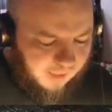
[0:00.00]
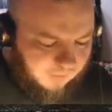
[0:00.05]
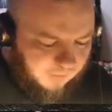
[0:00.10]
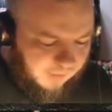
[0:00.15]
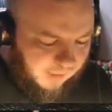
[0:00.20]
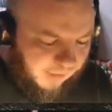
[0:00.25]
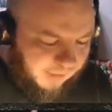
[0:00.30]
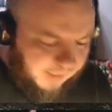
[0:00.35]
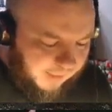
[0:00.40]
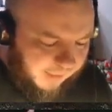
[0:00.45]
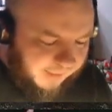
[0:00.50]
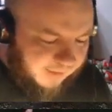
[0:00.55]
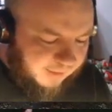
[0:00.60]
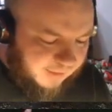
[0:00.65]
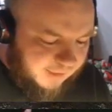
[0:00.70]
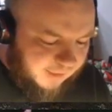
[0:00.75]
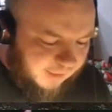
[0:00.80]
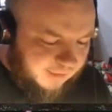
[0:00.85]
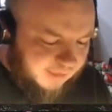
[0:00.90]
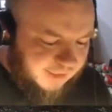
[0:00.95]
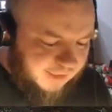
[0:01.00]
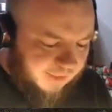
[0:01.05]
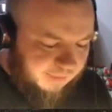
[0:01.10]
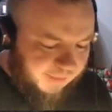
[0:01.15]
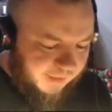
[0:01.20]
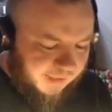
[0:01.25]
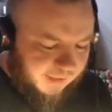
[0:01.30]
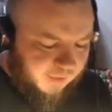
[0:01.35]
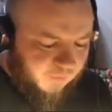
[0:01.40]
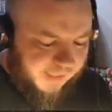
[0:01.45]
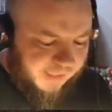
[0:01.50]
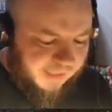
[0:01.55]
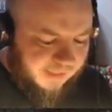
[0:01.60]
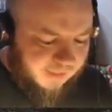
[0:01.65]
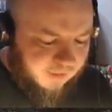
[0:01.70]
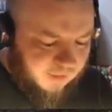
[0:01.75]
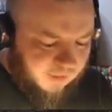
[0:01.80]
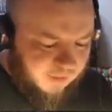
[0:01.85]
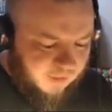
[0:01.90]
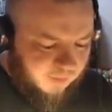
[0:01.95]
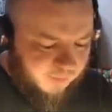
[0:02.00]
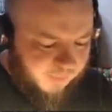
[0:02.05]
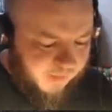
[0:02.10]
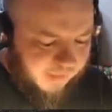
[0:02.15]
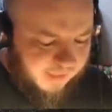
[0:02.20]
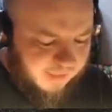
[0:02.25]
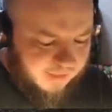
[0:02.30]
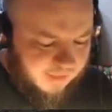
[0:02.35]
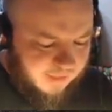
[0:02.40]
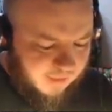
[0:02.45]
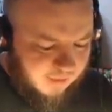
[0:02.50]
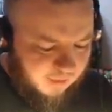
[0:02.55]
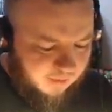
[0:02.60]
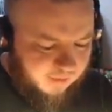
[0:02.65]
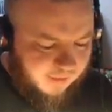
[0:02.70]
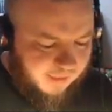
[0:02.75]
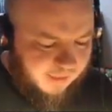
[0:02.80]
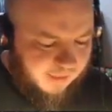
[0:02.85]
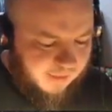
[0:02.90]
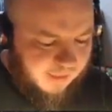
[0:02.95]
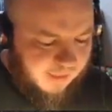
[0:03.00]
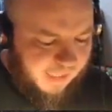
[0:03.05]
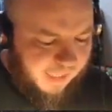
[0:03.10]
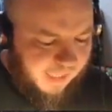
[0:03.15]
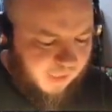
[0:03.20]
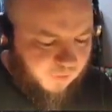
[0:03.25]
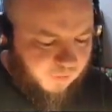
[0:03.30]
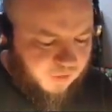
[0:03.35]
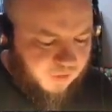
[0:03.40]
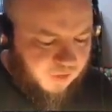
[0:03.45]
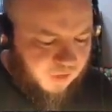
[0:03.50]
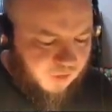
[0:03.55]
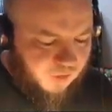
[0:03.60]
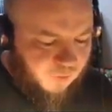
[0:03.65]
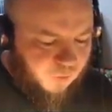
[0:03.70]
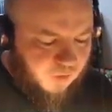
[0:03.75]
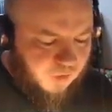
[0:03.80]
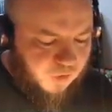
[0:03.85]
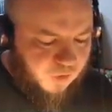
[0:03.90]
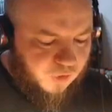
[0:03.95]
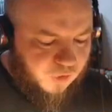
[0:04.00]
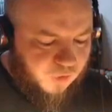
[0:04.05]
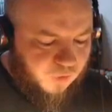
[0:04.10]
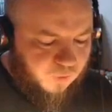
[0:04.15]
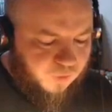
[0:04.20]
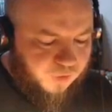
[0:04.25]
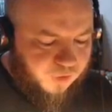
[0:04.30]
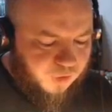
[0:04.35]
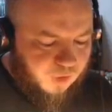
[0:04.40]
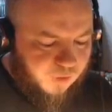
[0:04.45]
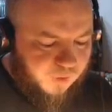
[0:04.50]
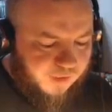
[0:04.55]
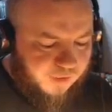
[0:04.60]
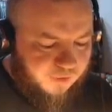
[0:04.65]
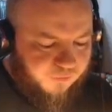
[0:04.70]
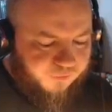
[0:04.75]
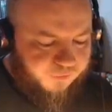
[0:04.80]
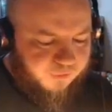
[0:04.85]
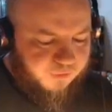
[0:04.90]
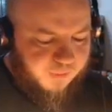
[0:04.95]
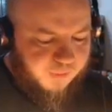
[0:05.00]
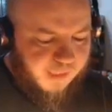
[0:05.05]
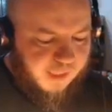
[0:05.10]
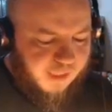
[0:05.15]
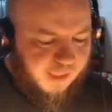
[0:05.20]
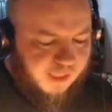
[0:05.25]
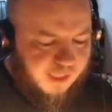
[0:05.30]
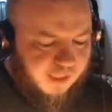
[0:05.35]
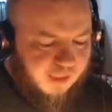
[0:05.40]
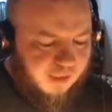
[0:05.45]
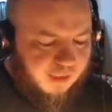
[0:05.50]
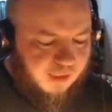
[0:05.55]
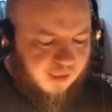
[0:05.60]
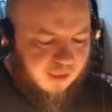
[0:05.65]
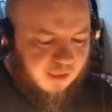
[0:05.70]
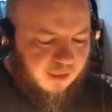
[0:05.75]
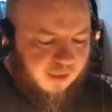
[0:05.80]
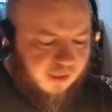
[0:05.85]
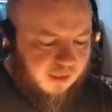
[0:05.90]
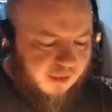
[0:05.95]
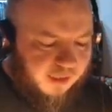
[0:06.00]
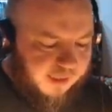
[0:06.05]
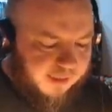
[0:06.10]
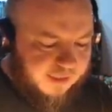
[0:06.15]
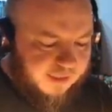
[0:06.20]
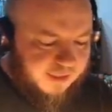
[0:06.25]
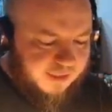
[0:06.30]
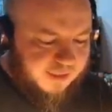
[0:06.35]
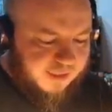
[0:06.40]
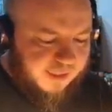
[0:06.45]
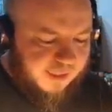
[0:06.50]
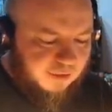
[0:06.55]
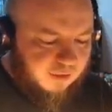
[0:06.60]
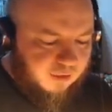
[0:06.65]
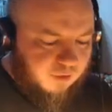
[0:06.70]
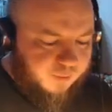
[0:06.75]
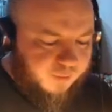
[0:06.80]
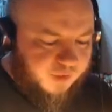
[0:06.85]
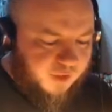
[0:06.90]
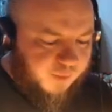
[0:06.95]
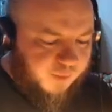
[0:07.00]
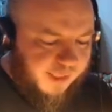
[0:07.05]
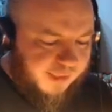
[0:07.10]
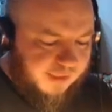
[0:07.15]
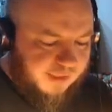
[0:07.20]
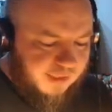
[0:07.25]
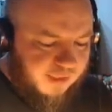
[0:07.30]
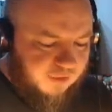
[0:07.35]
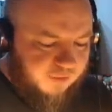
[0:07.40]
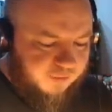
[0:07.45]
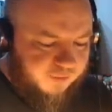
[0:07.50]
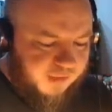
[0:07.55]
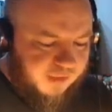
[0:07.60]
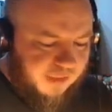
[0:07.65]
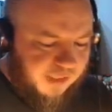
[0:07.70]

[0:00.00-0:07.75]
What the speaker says: I like the color scheme, I like the way it looks, but there's nothing else that you can do to it from a like skill perspective.